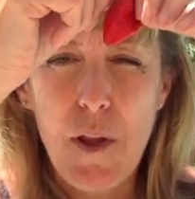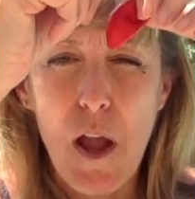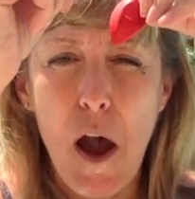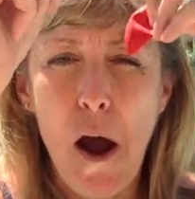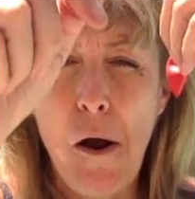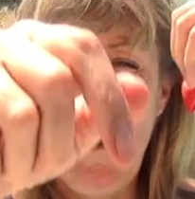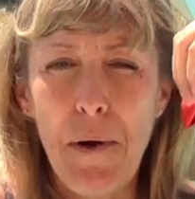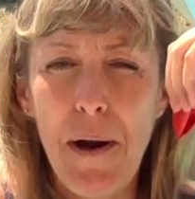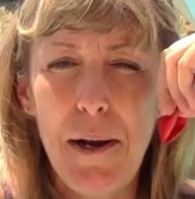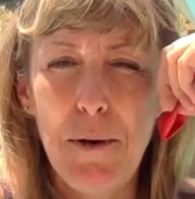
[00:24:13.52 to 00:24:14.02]

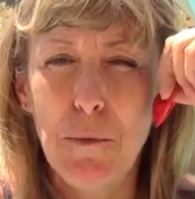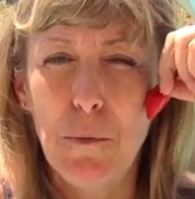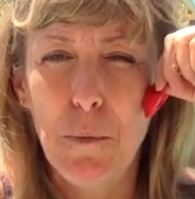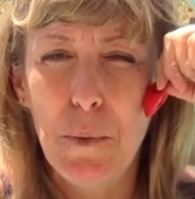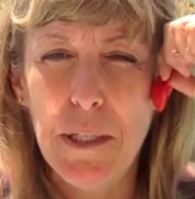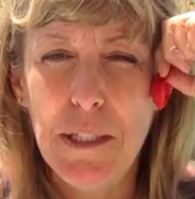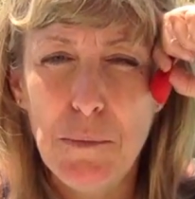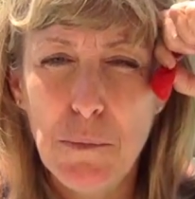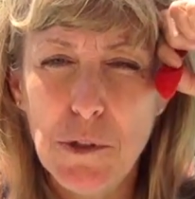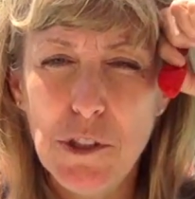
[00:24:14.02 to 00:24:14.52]
All right,
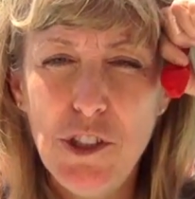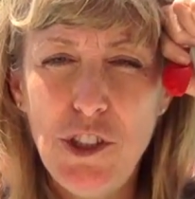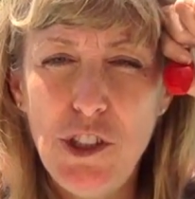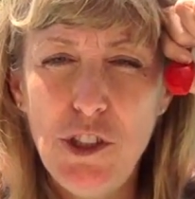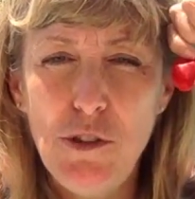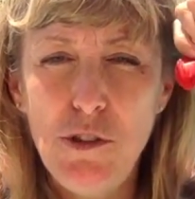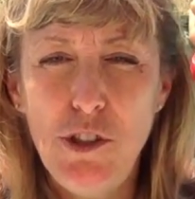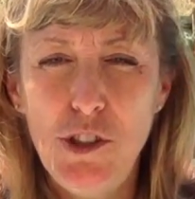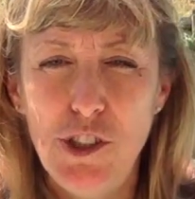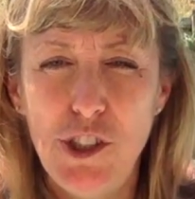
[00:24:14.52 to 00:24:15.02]
what would
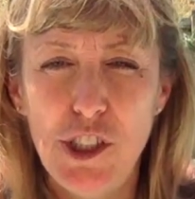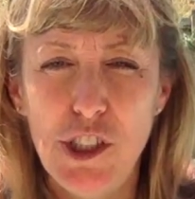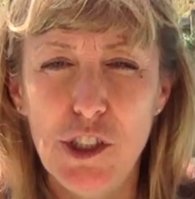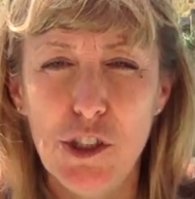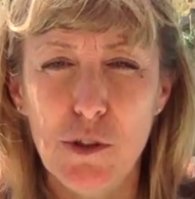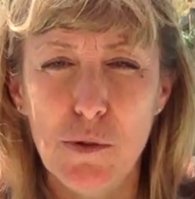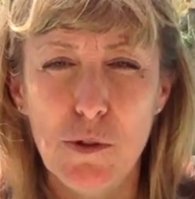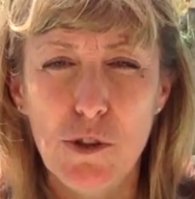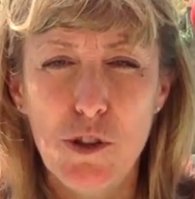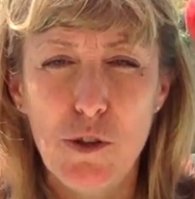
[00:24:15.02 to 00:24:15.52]
you
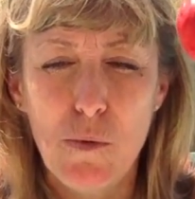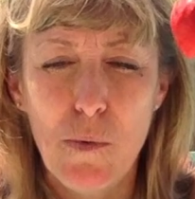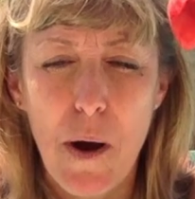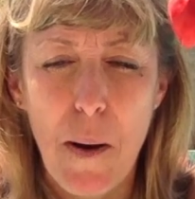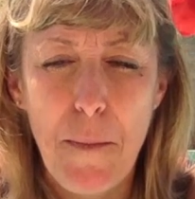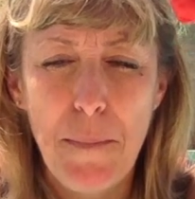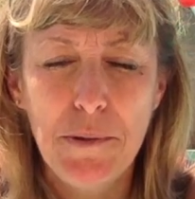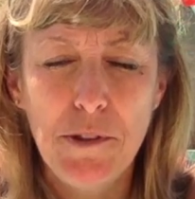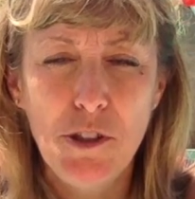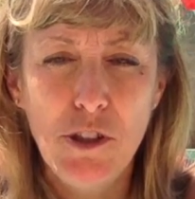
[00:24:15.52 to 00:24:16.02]
do to a
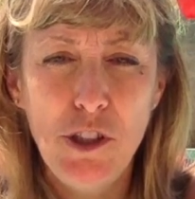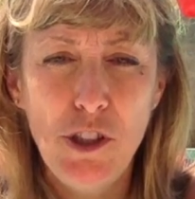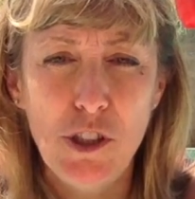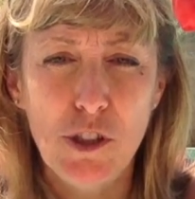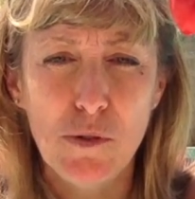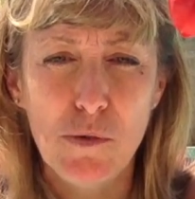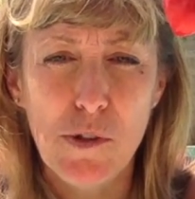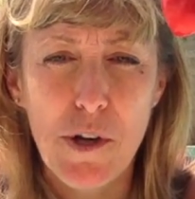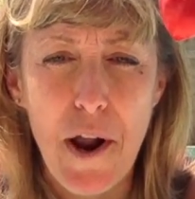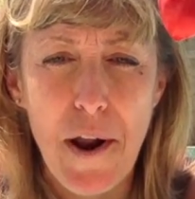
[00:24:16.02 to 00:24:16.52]

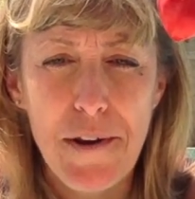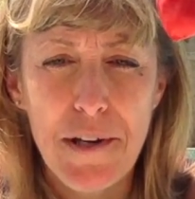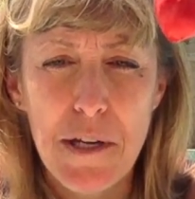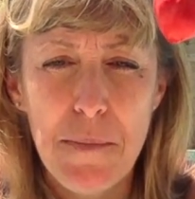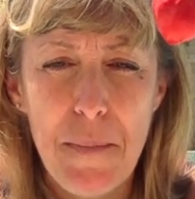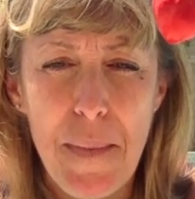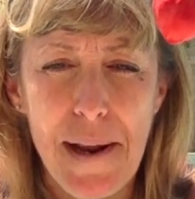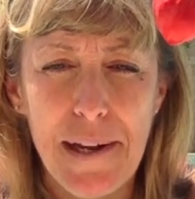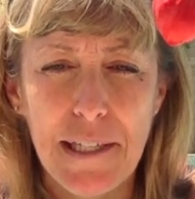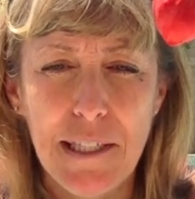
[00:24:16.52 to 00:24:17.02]
balloon to
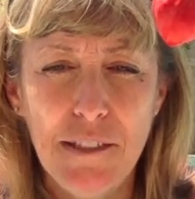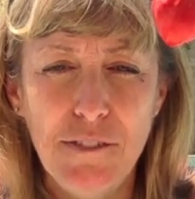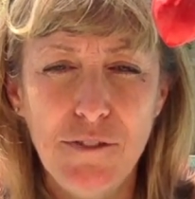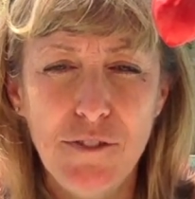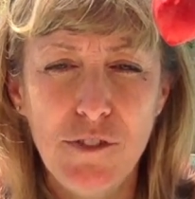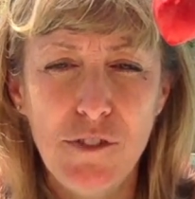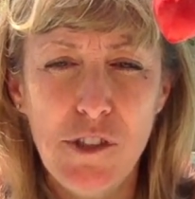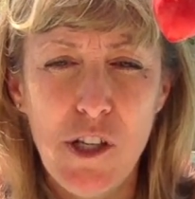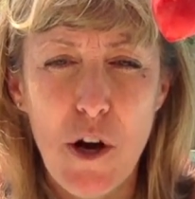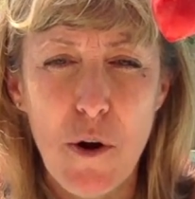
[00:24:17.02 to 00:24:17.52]
make it
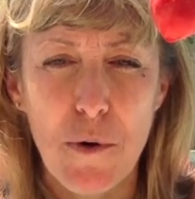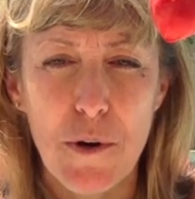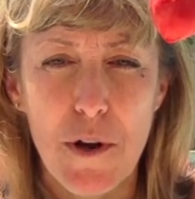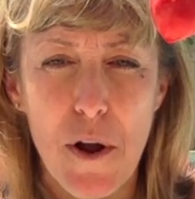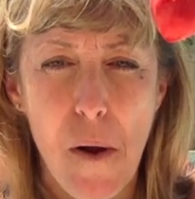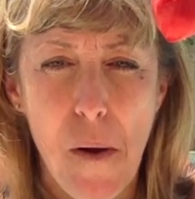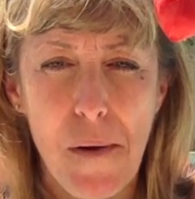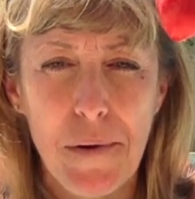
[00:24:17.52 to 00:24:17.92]
float?